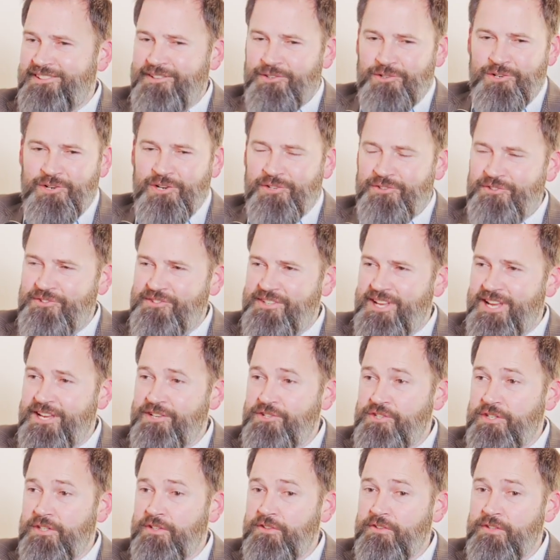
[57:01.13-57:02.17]
they're called
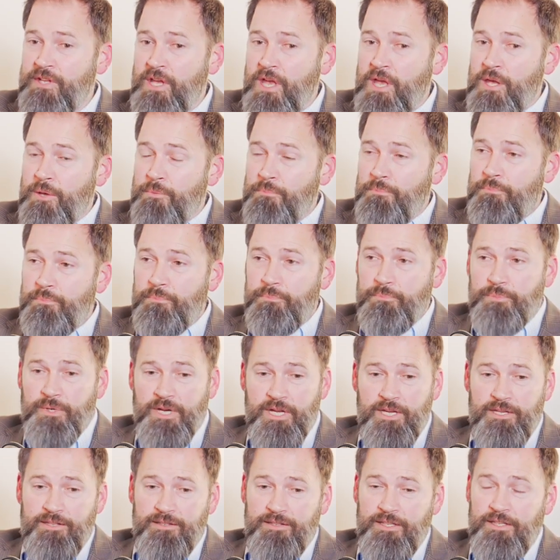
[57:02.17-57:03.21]
sages,
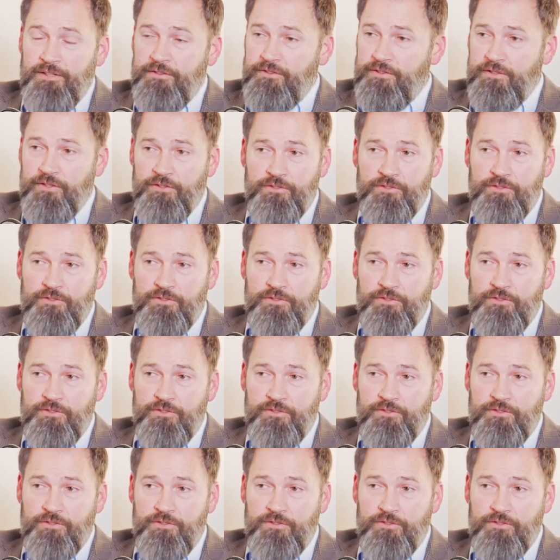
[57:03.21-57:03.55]
but it's the